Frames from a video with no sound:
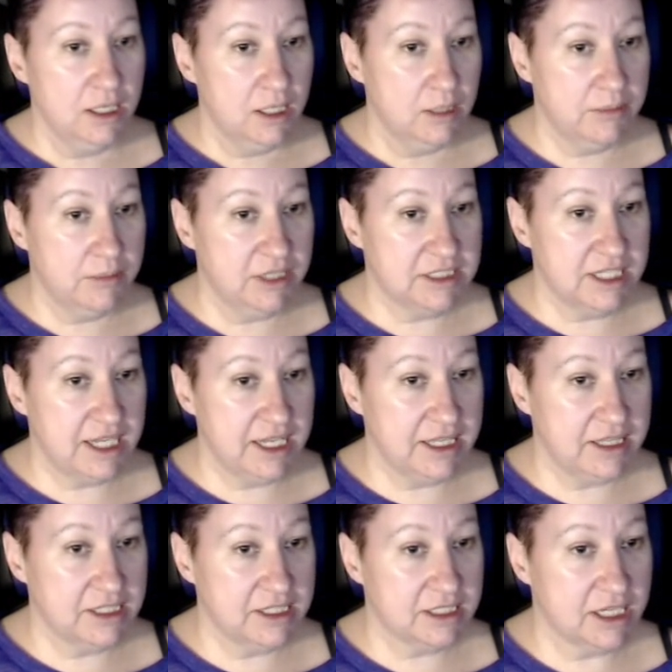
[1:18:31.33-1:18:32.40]
I'm going to
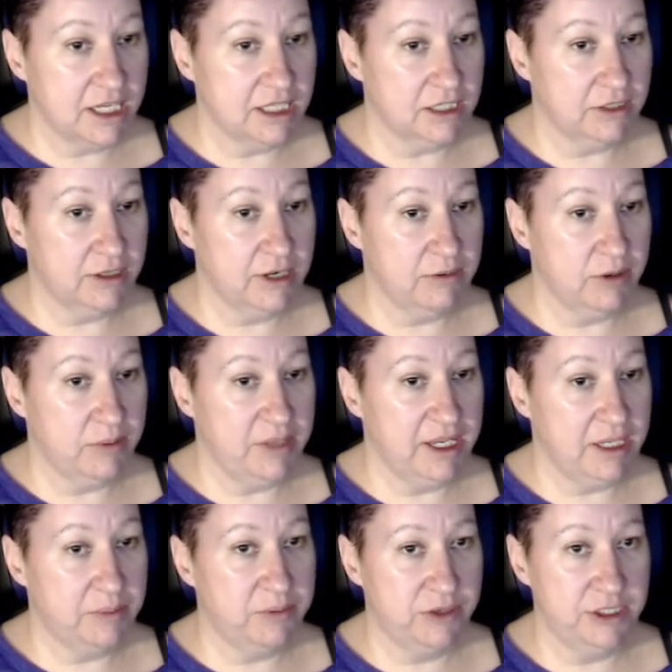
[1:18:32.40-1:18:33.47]
take this color. I want to
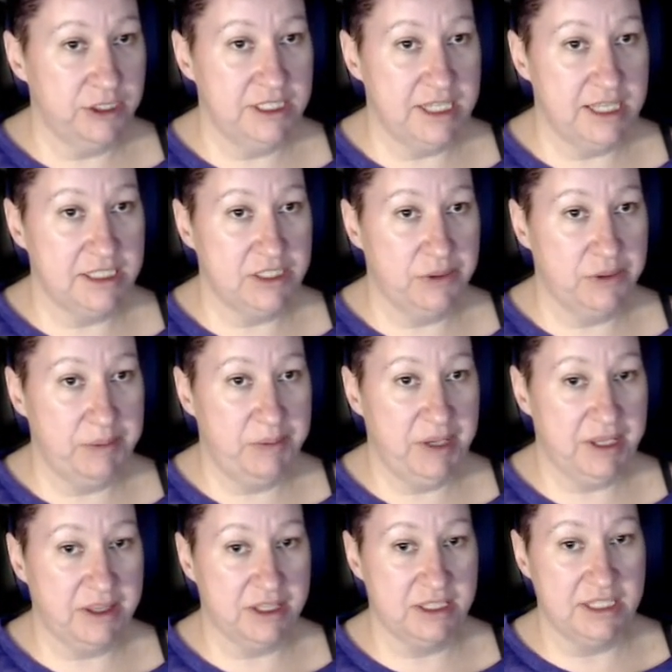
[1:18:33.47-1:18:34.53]
make it a preset, so I
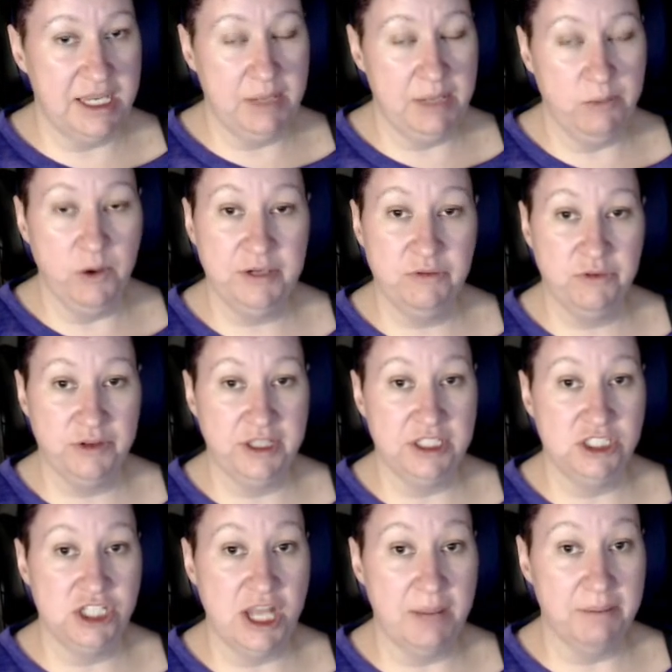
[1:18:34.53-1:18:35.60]
pick the same one for the
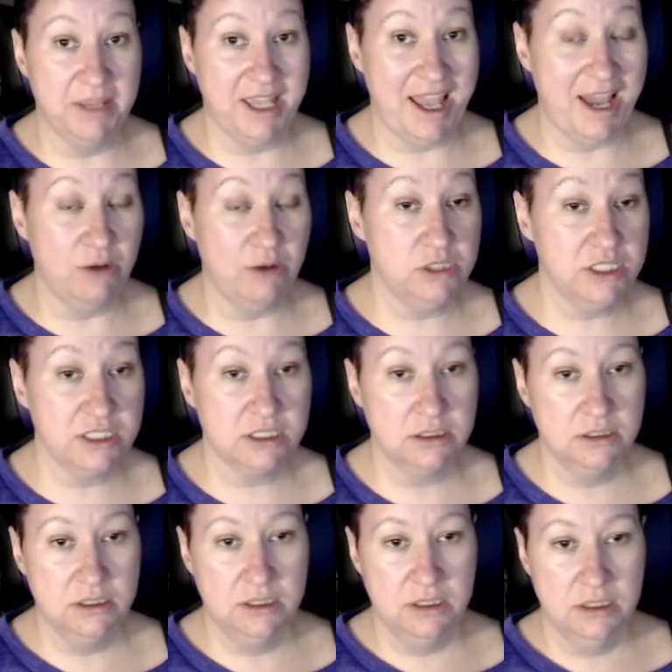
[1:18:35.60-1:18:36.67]
gem counts.
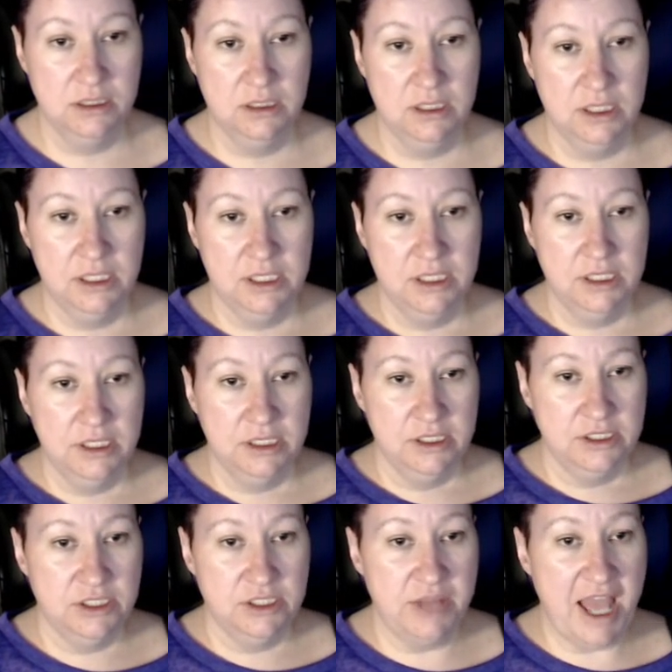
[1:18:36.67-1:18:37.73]

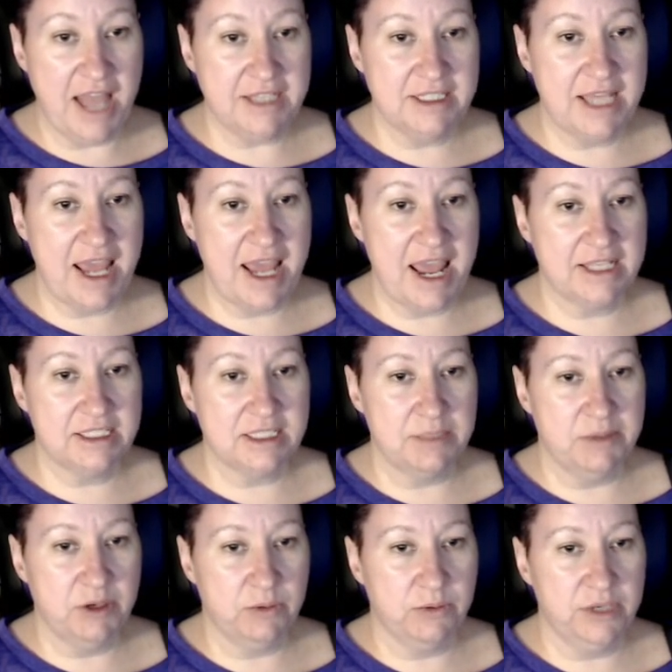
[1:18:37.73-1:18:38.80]
So that text,
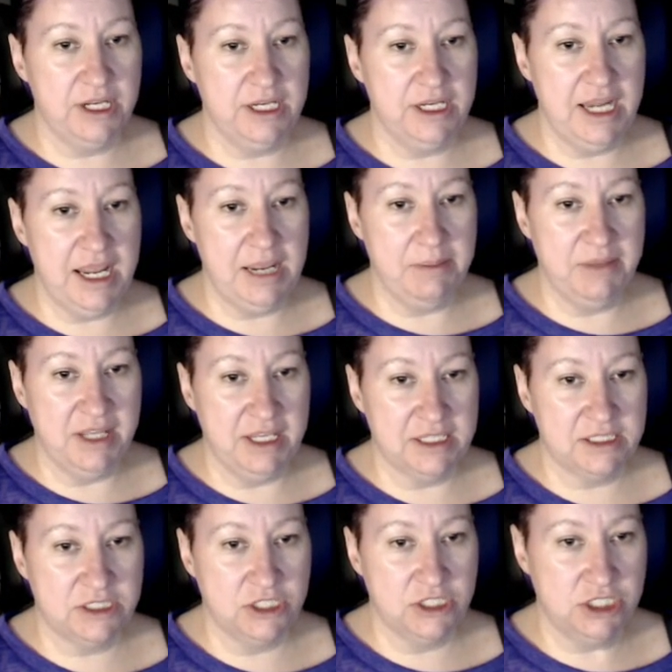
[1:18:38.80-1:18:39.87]
I'm going to rename
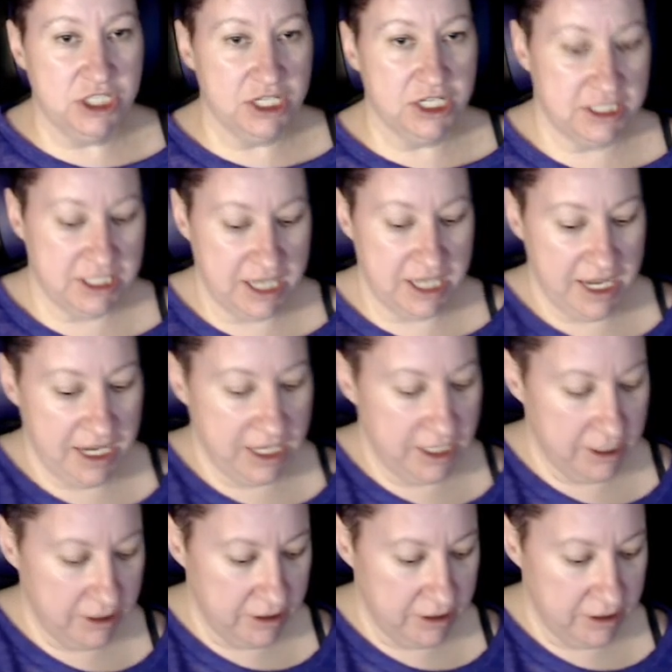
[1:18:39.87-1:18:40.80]
this to just say